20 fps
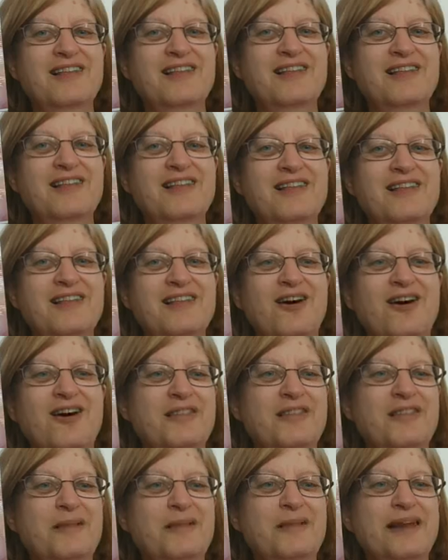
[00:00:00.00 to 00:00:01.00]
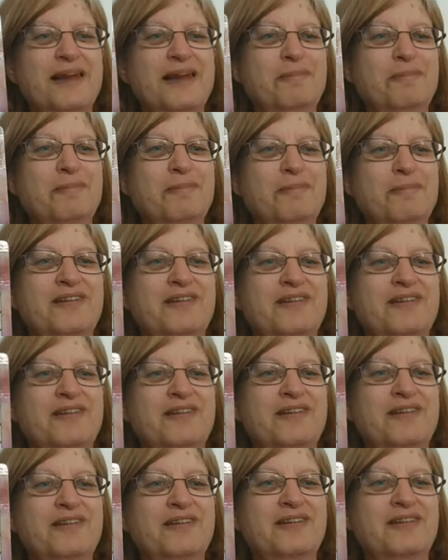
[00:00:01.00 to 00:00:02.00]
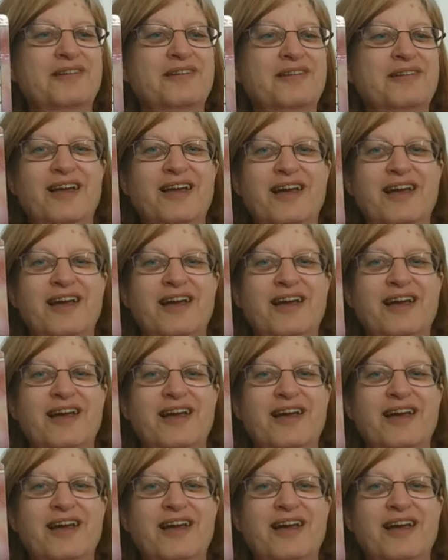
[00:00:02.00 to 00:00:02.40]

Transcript: the garden, the paddling pool and stuff. So,